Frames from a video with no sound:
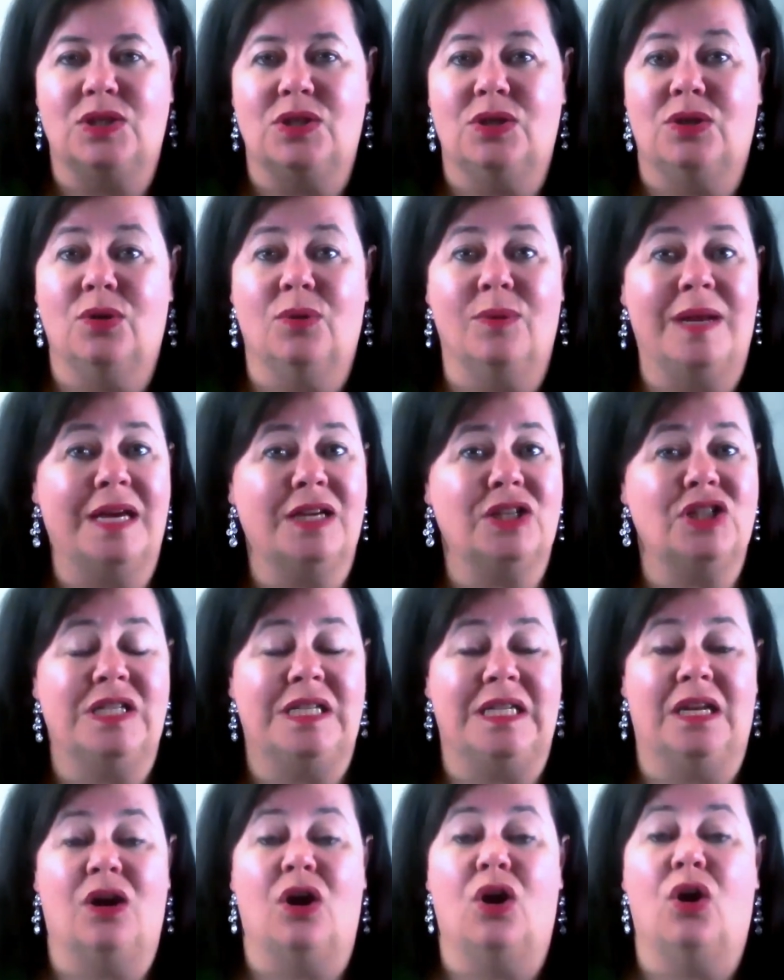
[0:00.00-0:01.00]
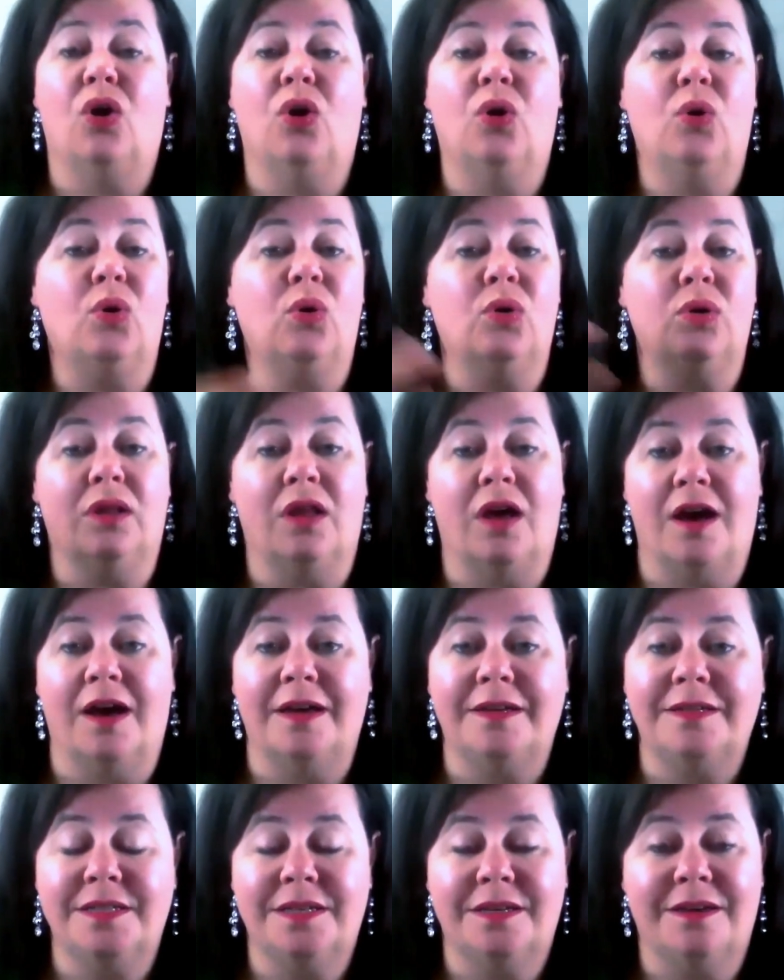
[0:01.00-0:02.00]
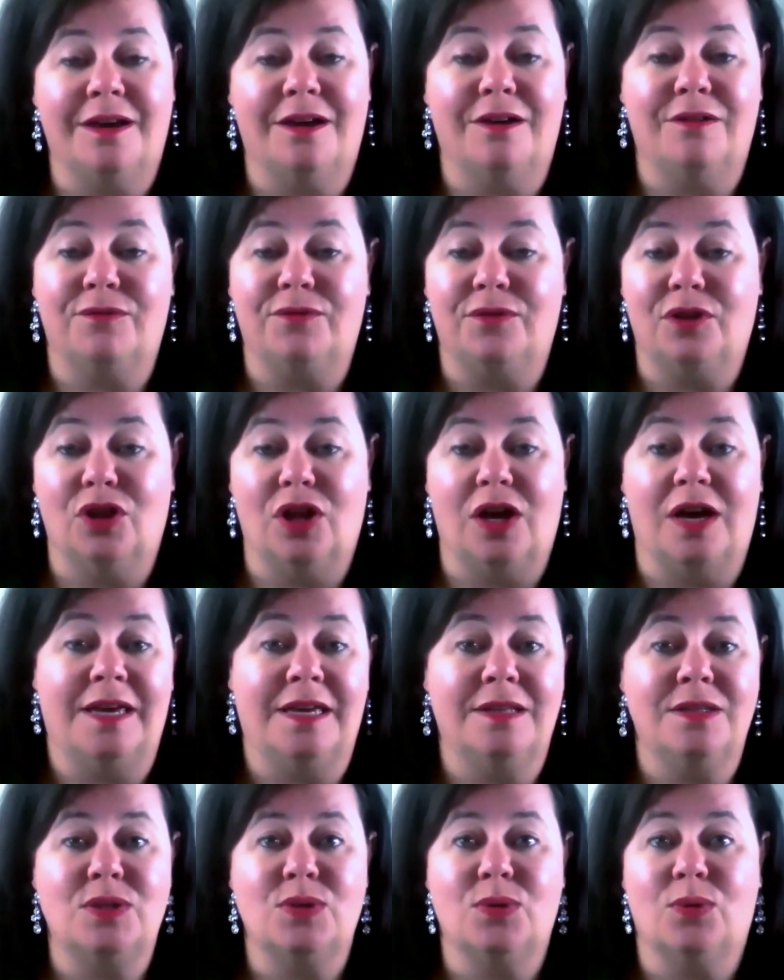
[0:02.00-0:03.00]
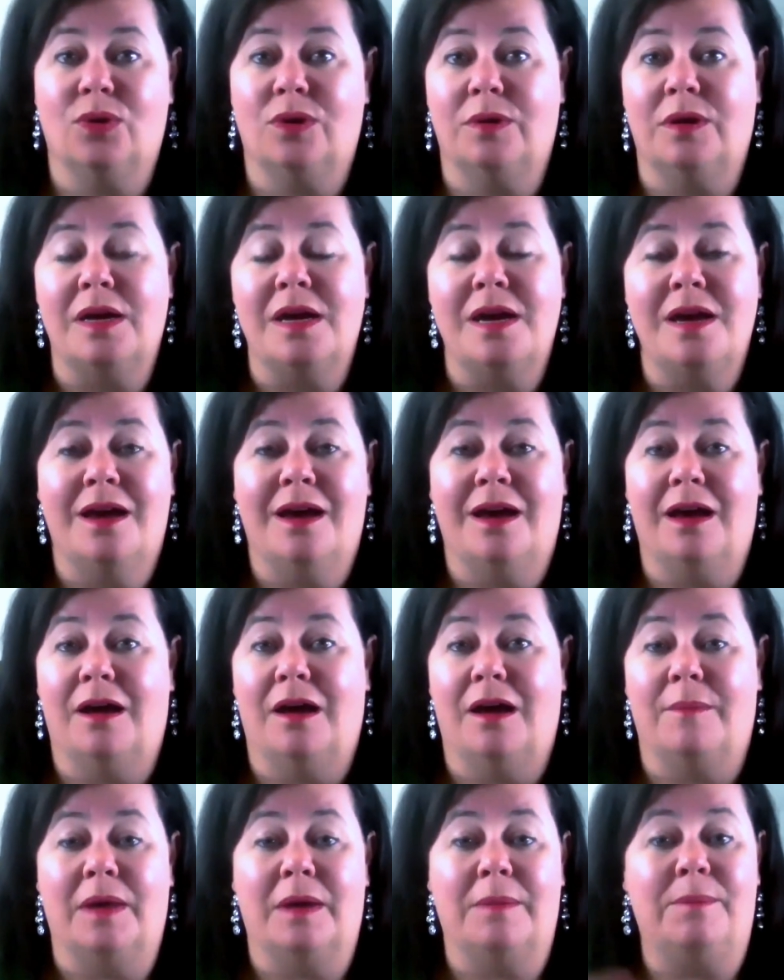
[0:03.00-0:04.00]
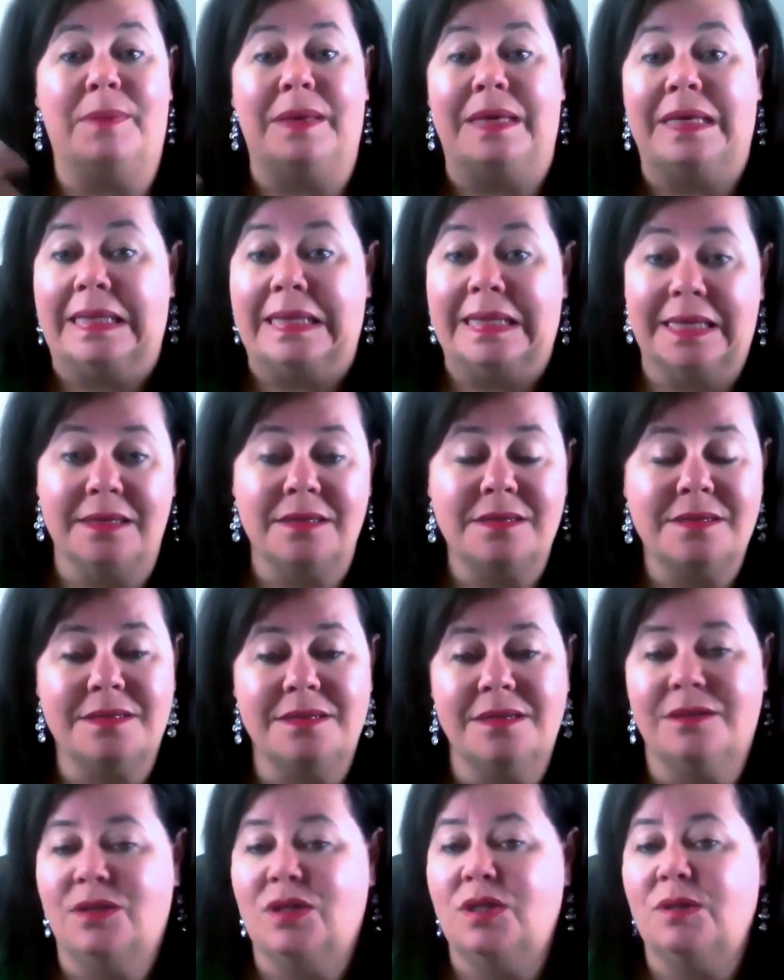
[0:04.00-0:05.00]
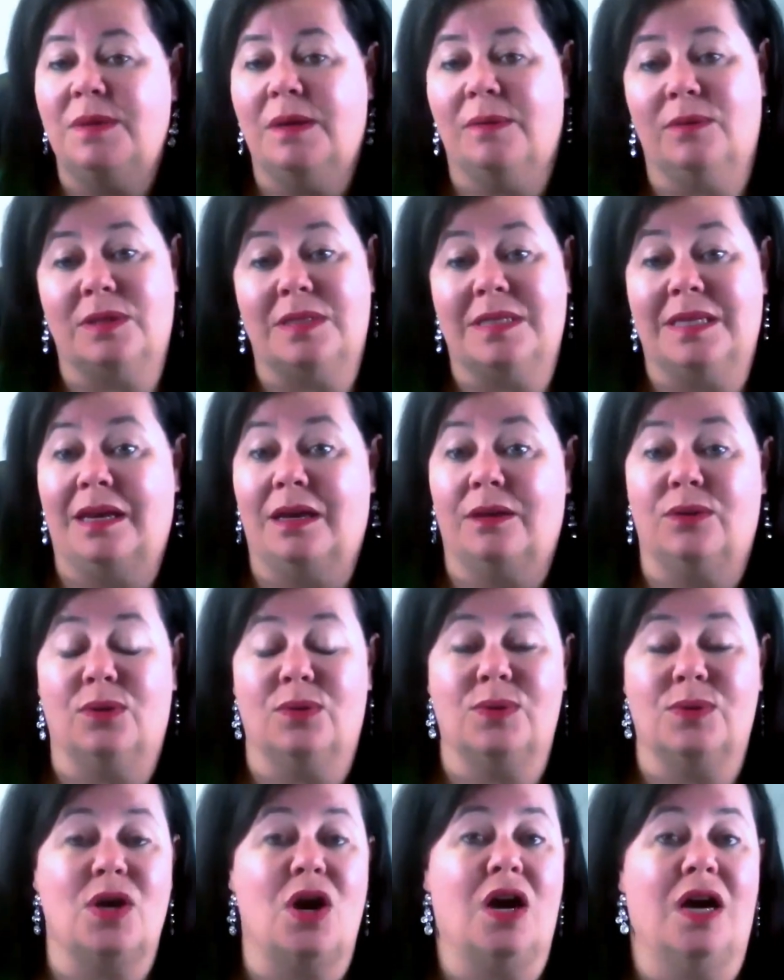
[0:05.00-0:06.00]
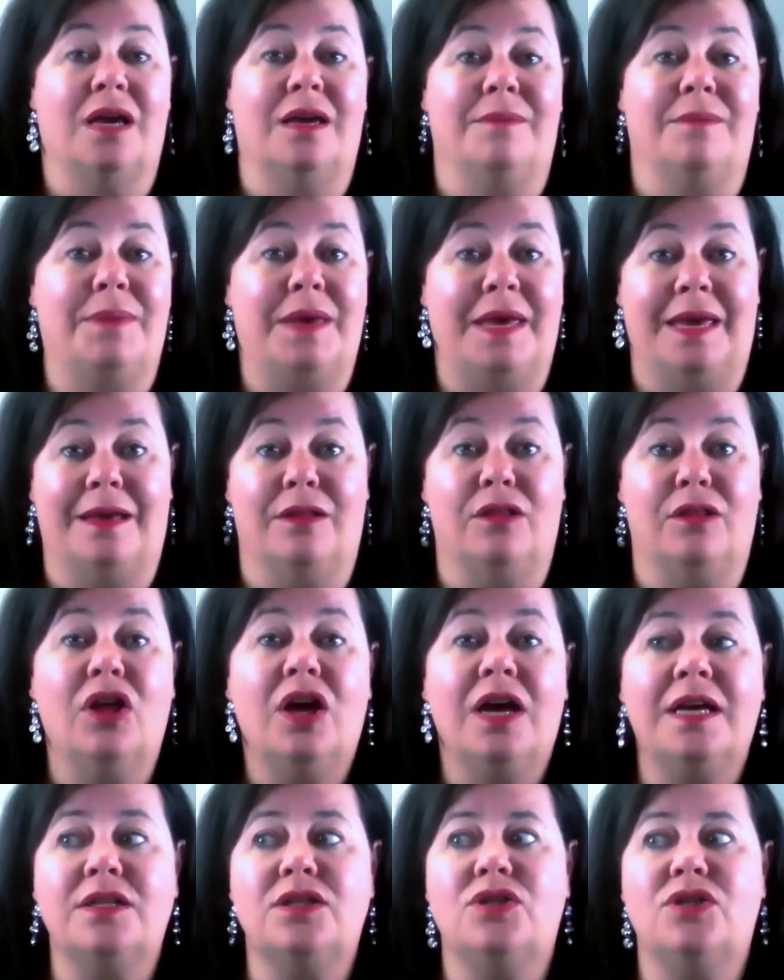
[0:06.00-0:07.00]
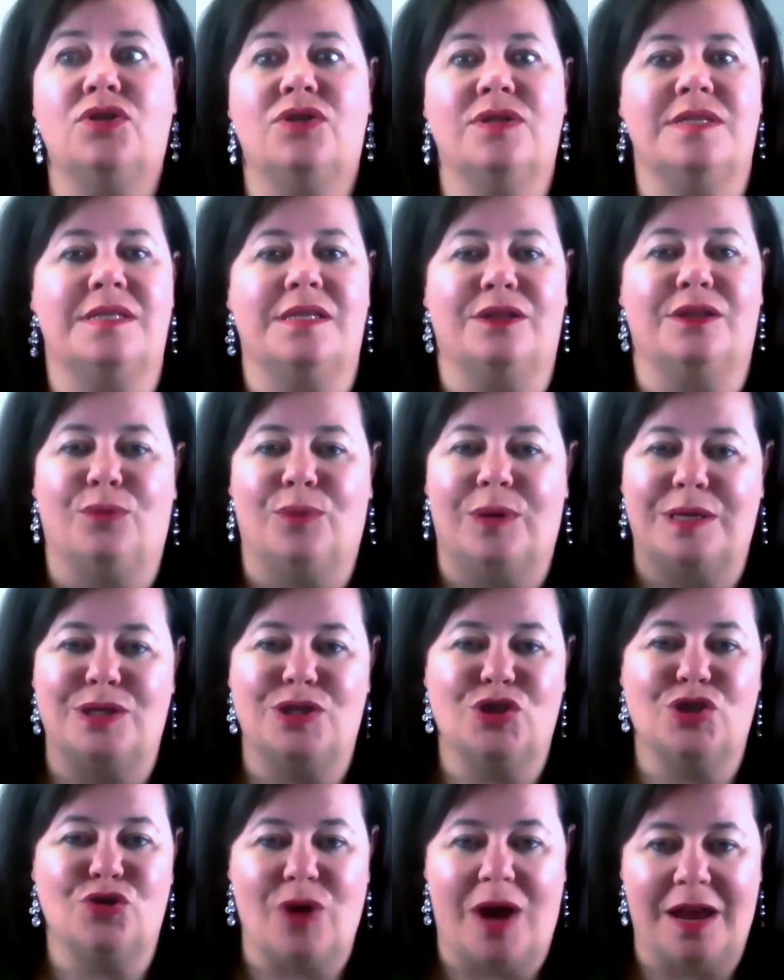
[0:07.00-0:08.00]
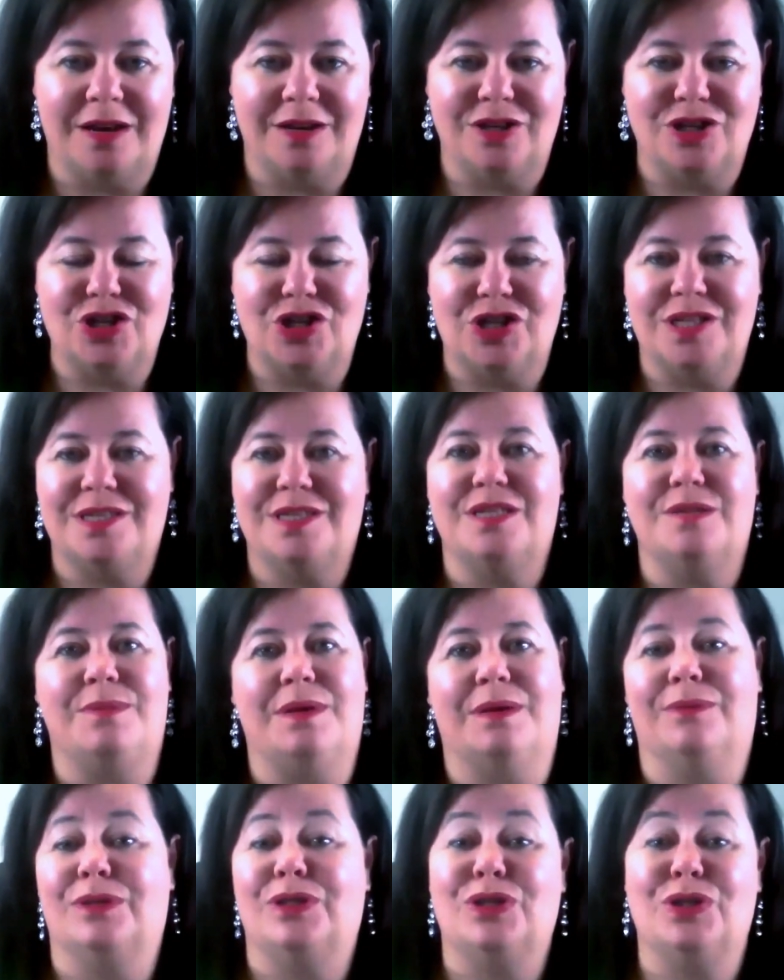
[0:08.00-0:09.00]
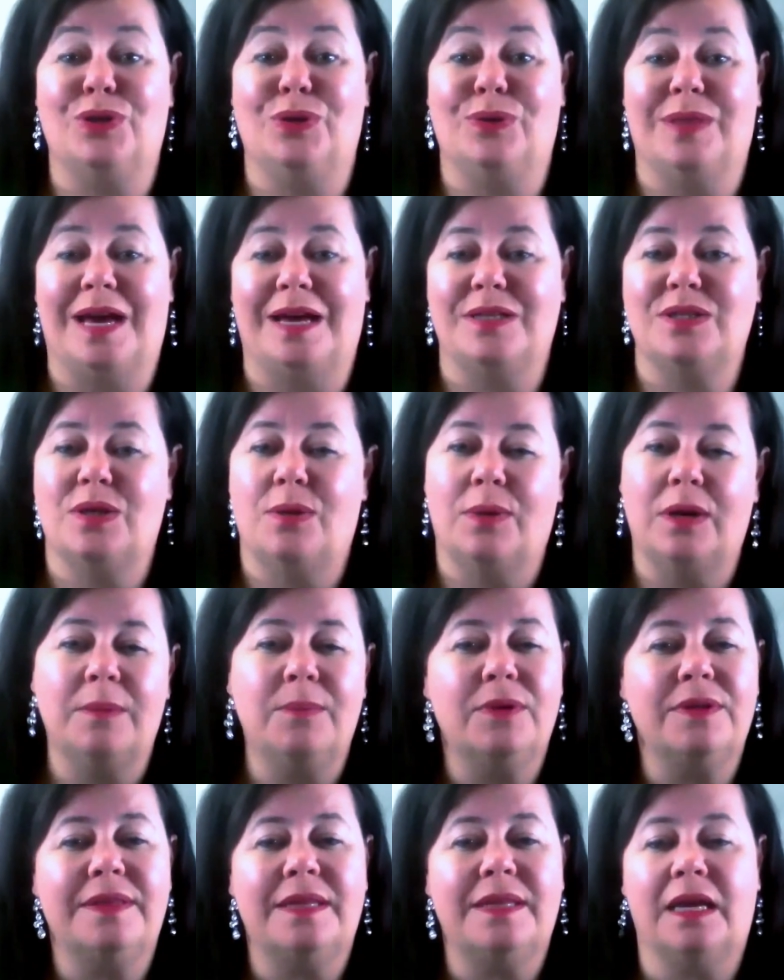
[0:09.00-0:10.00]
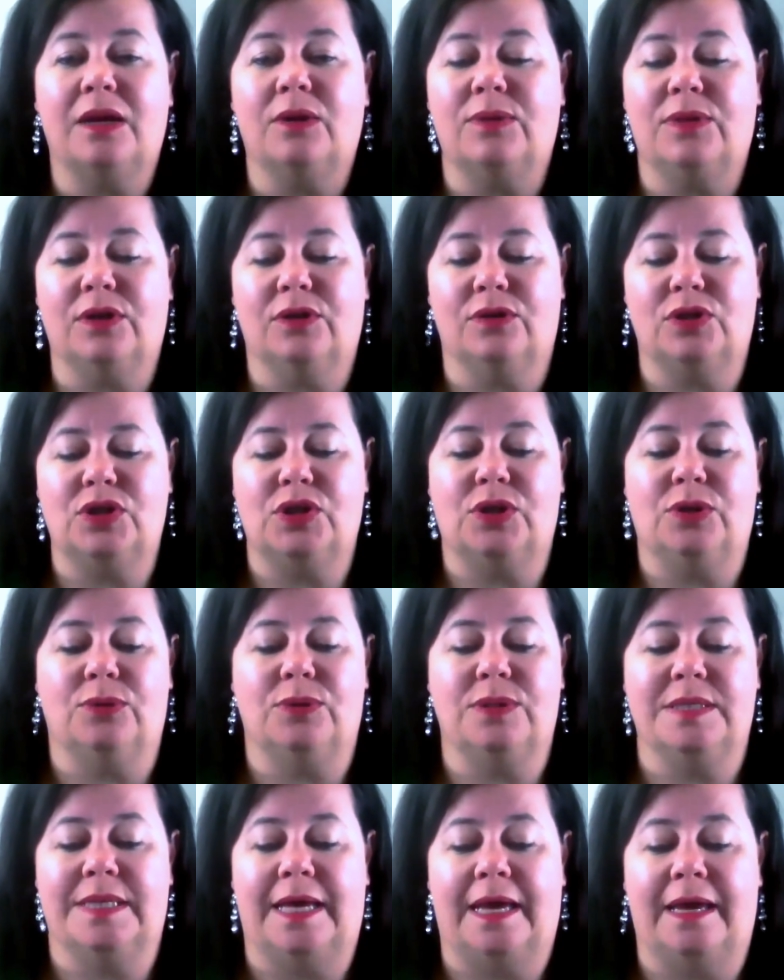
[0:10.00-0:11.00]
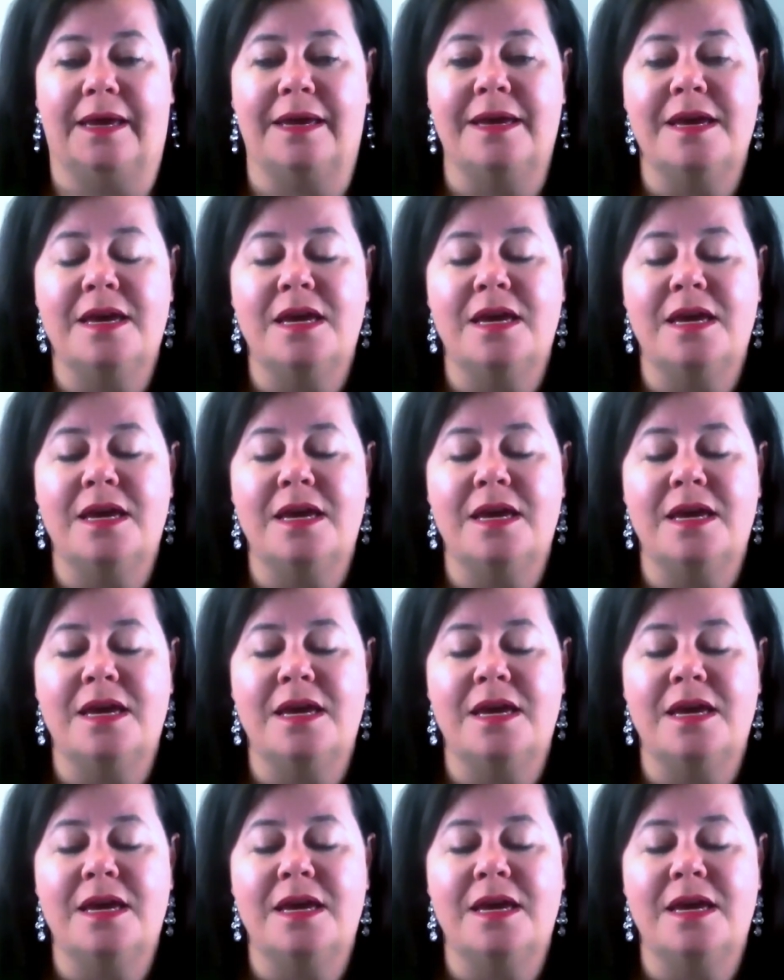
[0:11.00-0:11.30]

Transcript: So you don't actually need a whole lot of clients or a big list to be able to get those high paying clients. You just need the right strategies to be able to do that. So I want to put that out there to you today.